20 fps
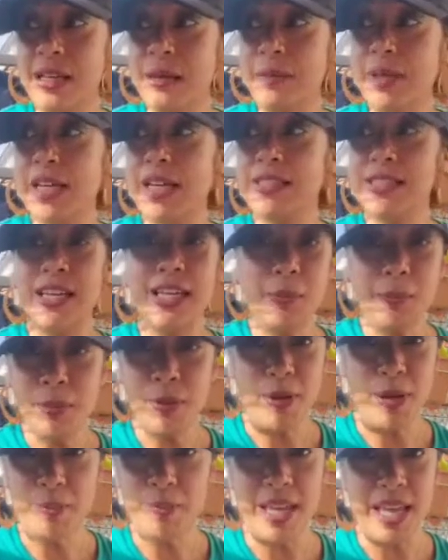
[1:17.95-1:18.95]
because
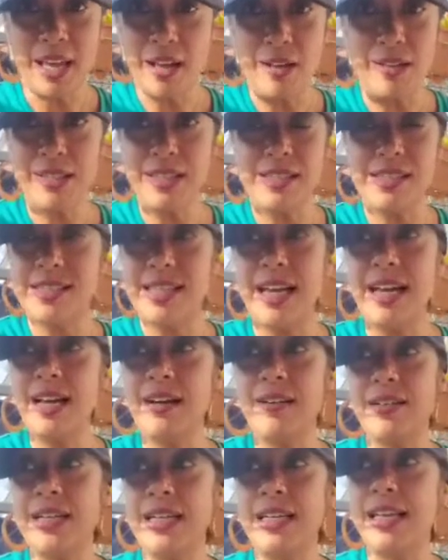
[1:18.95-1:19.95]
unemployment held us
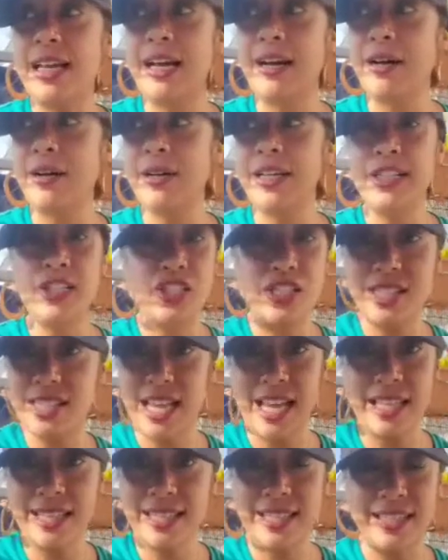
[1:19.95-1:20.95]
down and now it's just
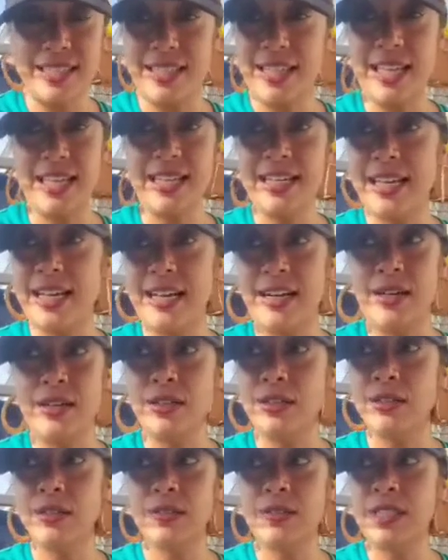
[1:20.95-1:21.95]
ended and
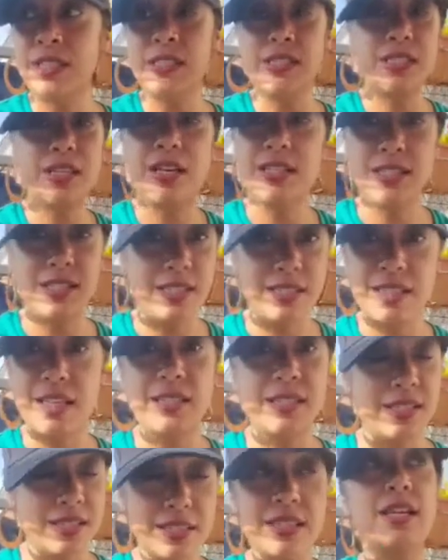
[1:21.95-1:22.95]
now there's tons and
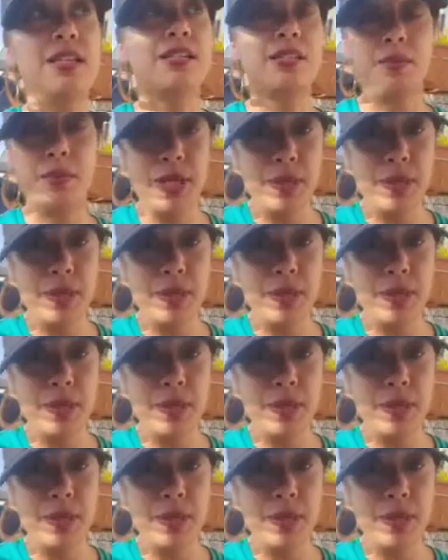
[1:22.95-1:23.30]
tons and tons of